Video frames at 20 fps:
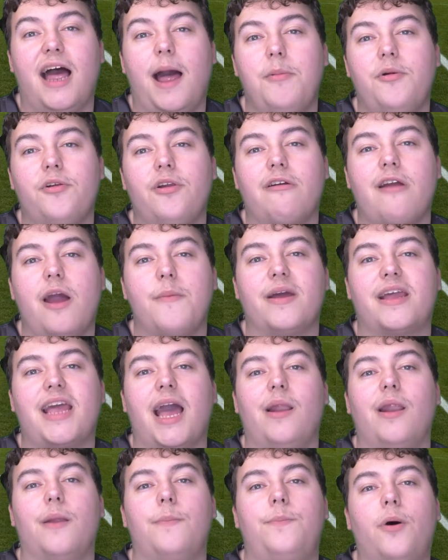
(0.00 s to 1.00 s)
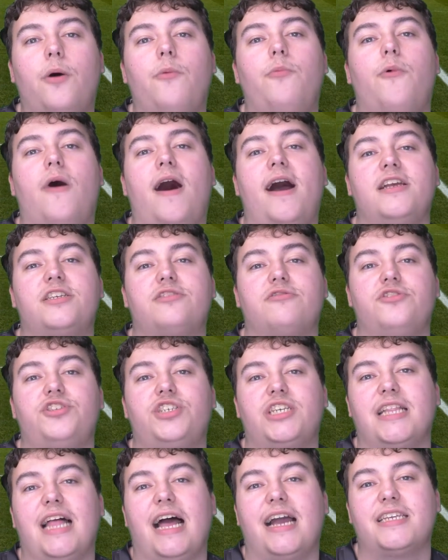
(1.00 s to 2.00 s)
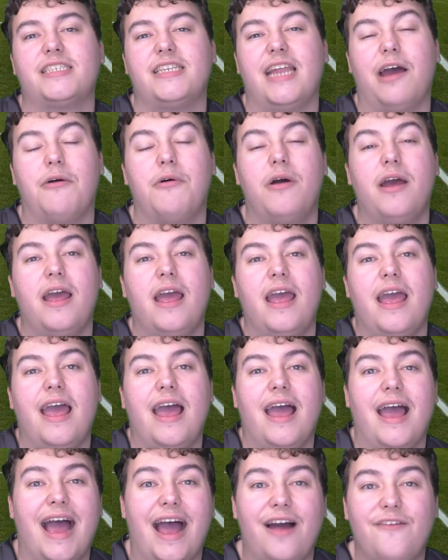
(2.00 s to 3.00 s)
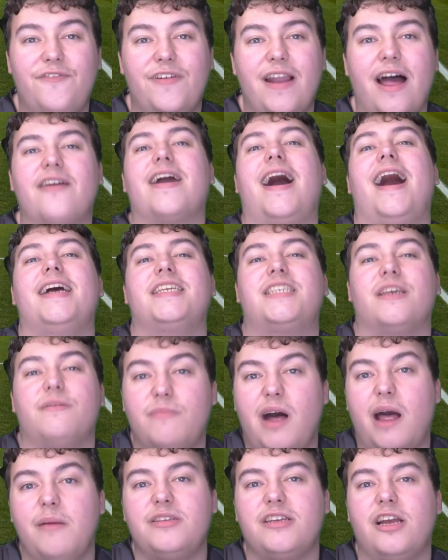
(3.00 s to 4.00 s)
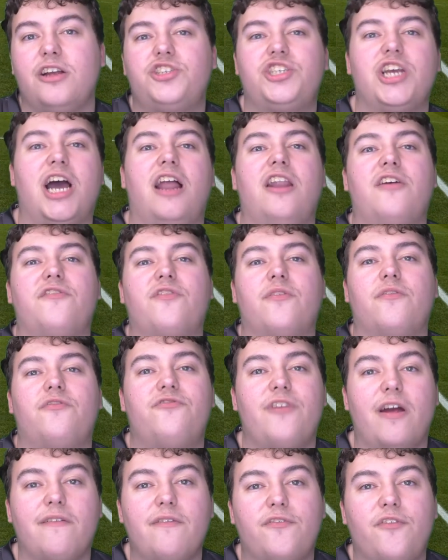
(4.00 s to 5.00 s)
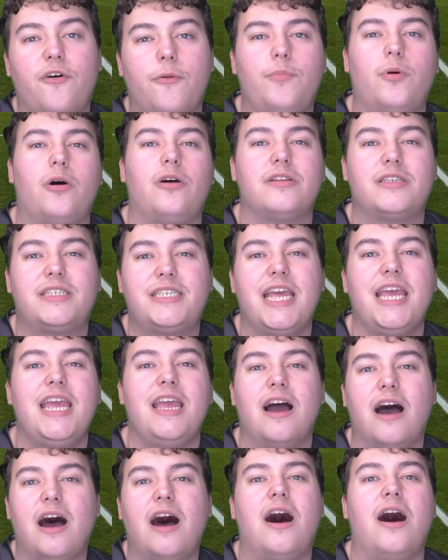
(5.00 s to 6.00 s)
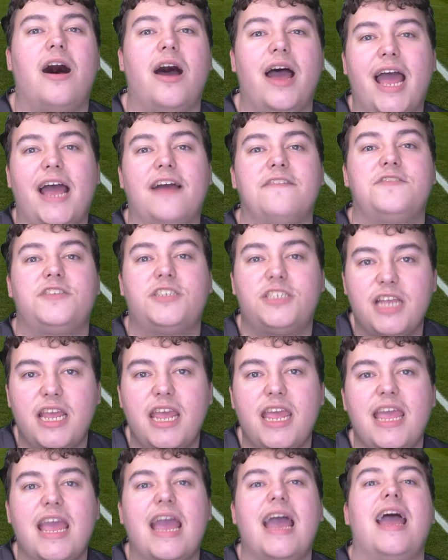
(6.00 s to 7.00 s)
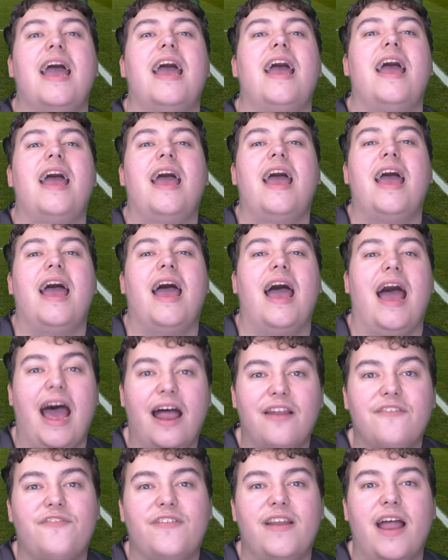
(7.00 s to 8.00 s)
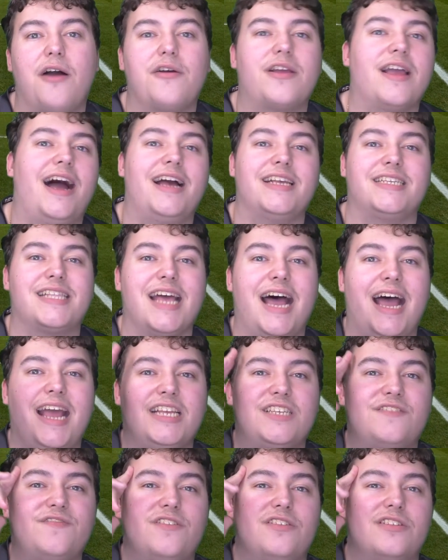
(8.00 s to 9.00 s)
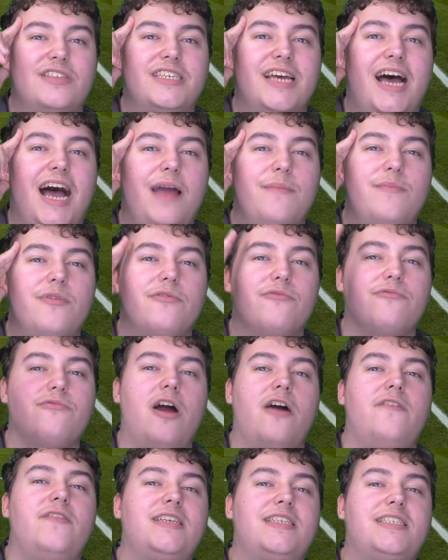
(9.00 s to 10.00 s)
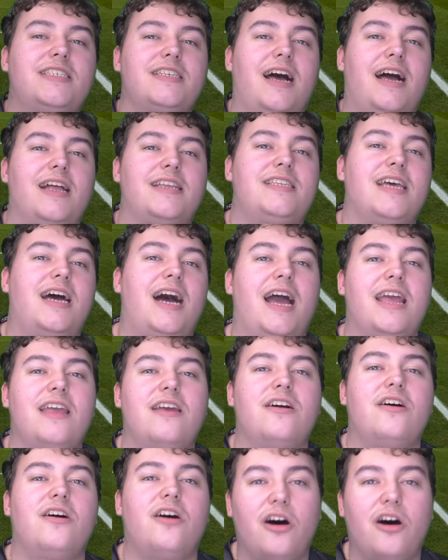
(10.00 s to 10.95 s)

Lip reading: I'm going to grab a can of Budweiser and chillax now. And for now, guys, my name is Aaron Charner from Forever Football DRFC. And for now, guys, that is full time. Rovers till I die.